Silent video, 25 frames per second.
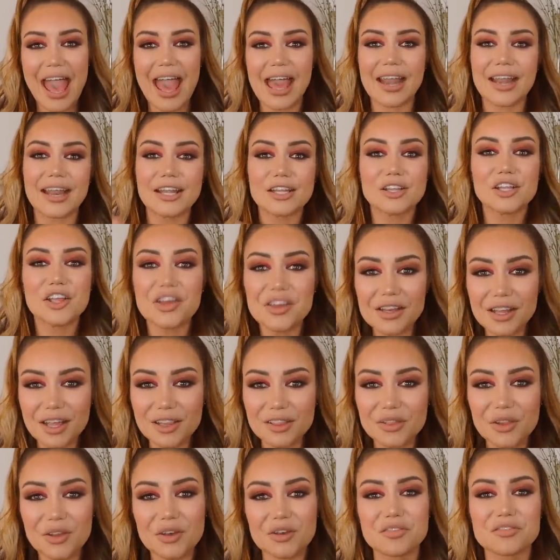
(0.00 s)
and I learned
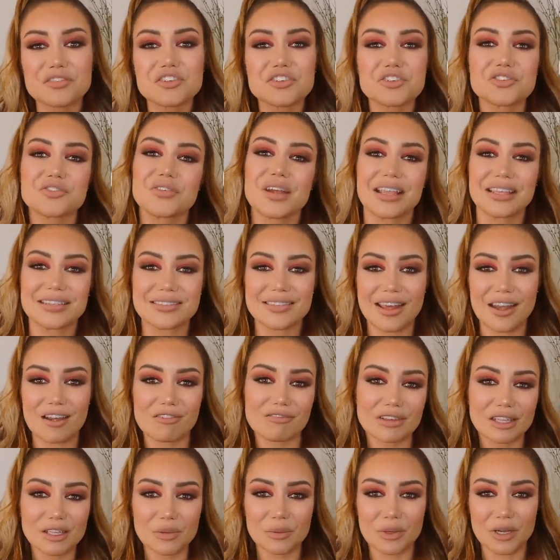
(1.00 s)
a lot of tricks that
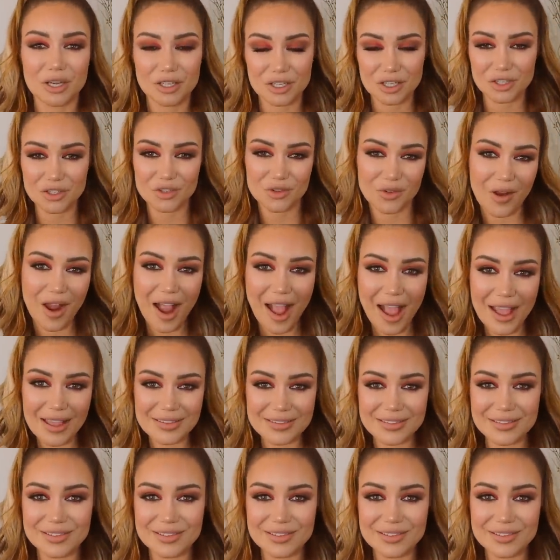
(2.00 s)
I really wanted to try.